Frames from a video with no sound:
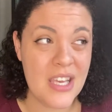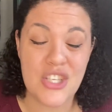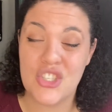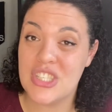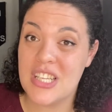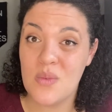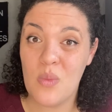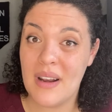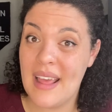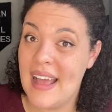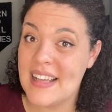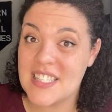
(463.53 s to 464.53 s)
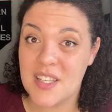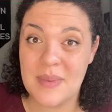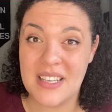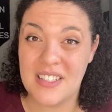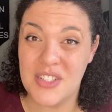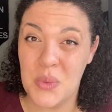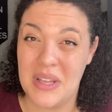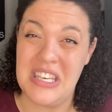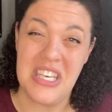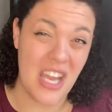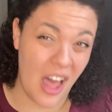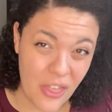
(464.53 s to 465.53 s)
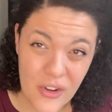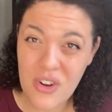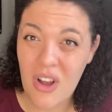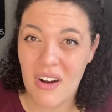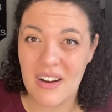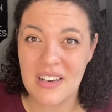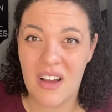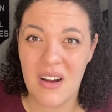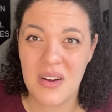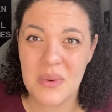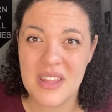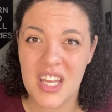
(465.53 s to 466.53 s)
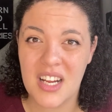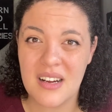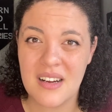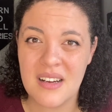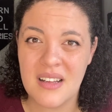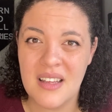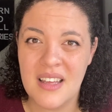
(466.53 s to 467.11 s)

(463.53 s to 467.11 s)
She didn't want to ask me to do another R&R with her